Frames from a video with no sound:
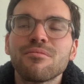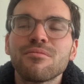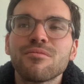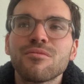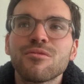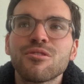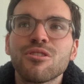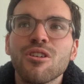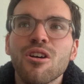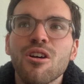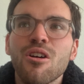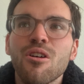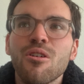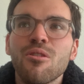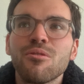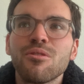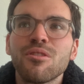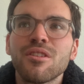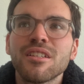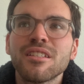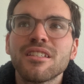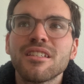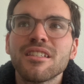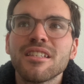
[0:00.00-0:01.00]
So
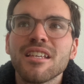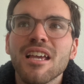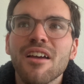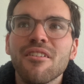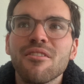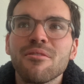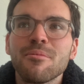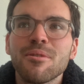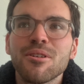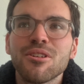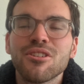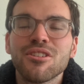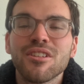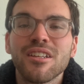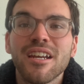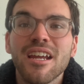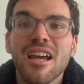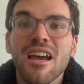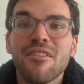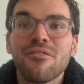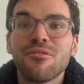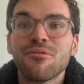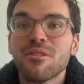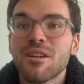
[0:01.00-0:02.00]
this is the affirmation that I
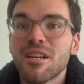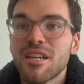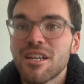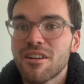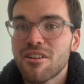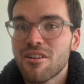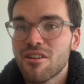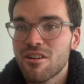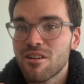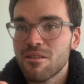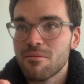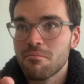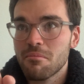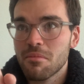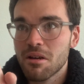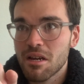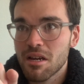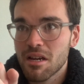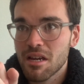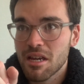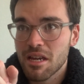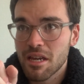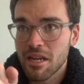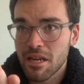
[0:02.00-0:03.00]
have written on
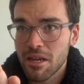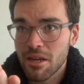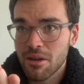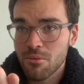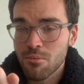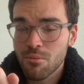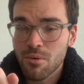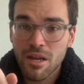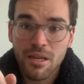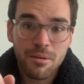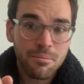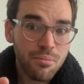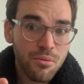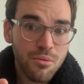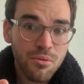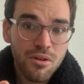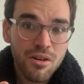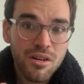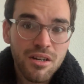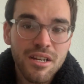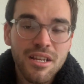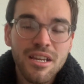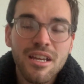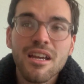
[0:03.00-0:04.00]
my
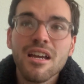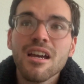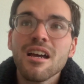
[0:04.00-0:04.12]
whiteboard.